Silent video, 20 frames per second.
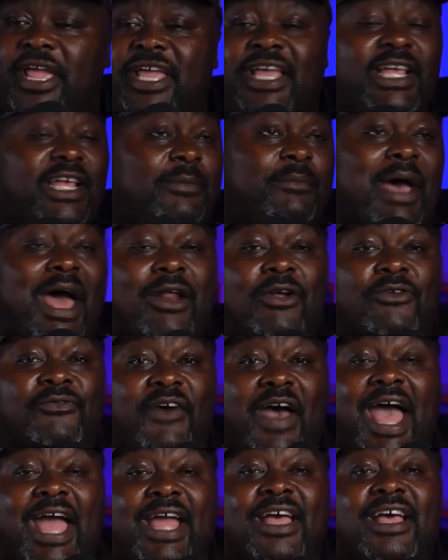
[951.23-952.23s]
Matter of
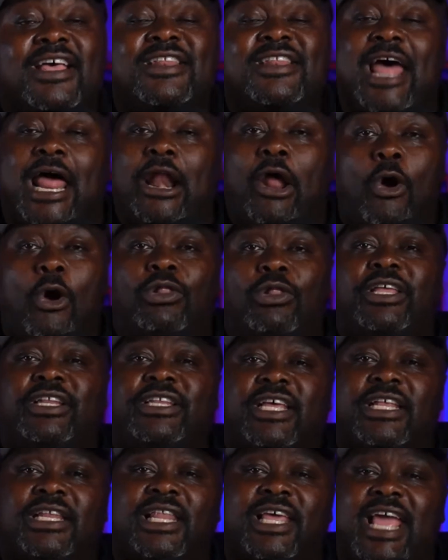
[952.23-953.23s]
fact, not only
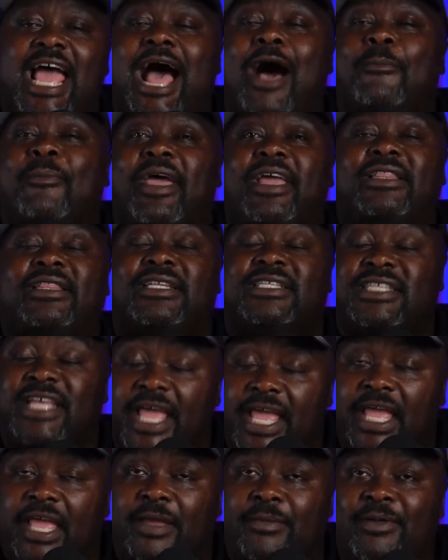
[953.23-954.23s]
did Leal make the
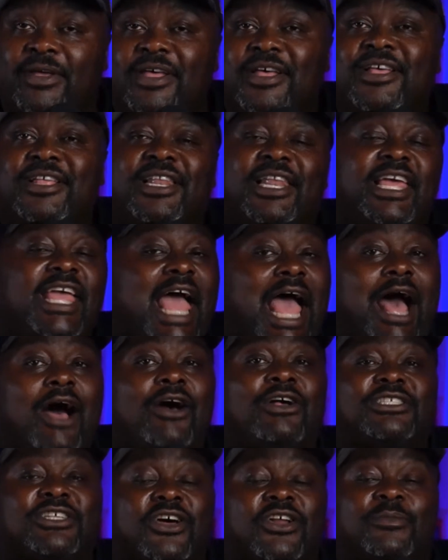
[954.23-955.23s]
team, Leal
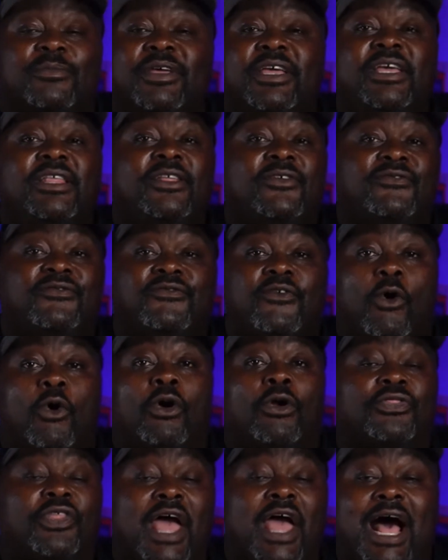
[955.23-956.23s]
is going to be the
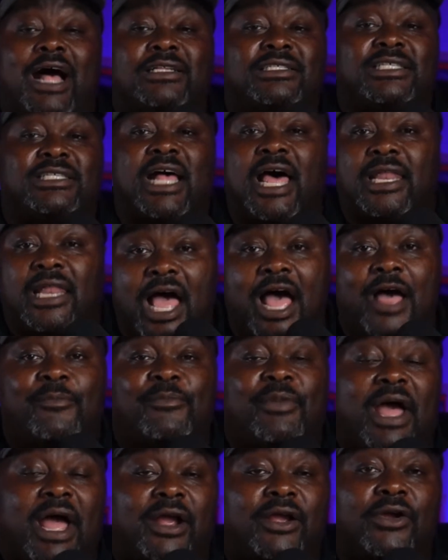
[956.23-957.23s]
fourth outside
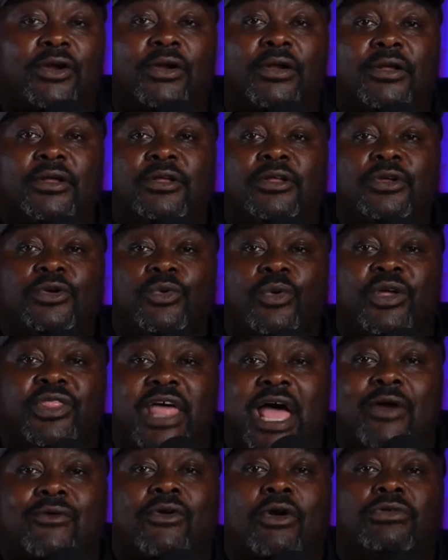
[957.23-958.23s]
linebacker when
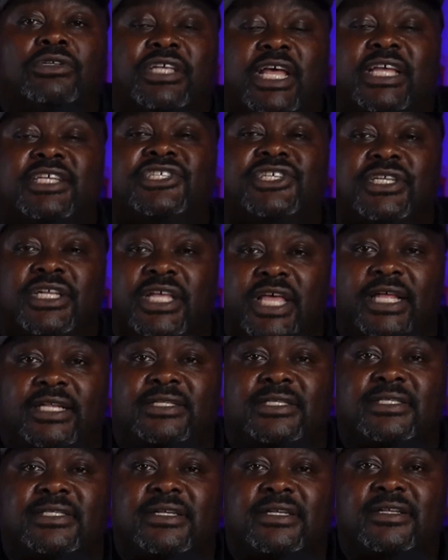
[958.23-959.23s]
that rotation
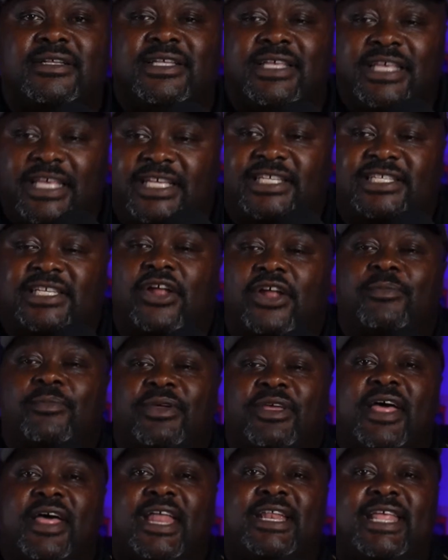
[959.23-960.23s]
hits. He's going to be
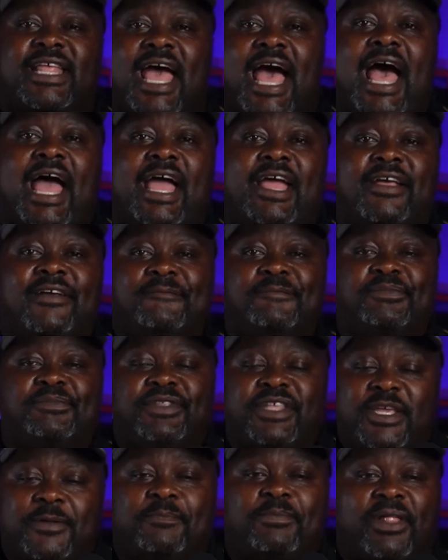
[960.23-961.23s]
that guy.
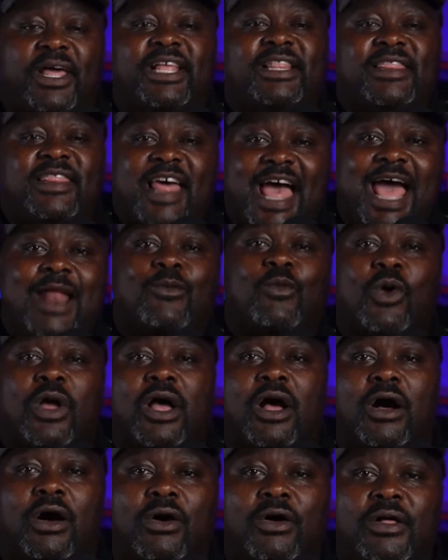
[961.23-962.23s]
He played that
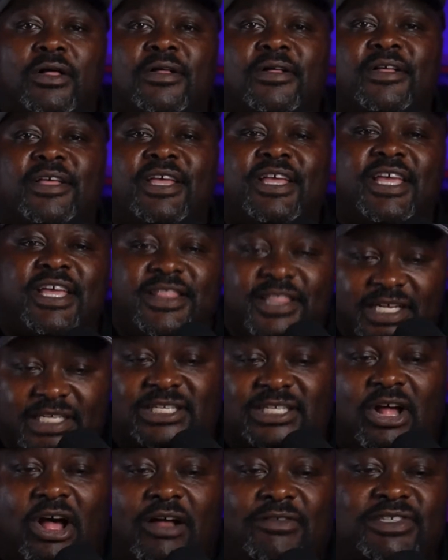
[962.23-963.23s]
well in this
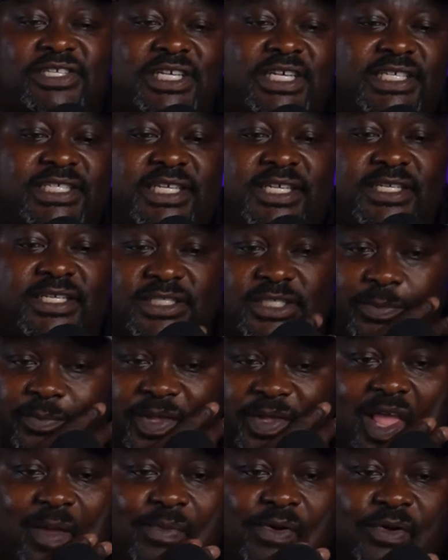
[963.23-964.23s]
offseason to
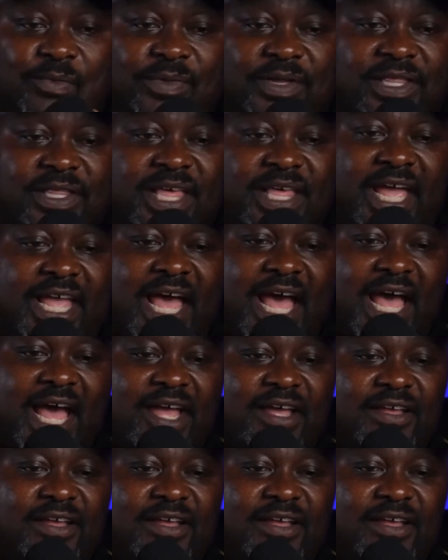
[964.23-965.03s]
be able to be that guy.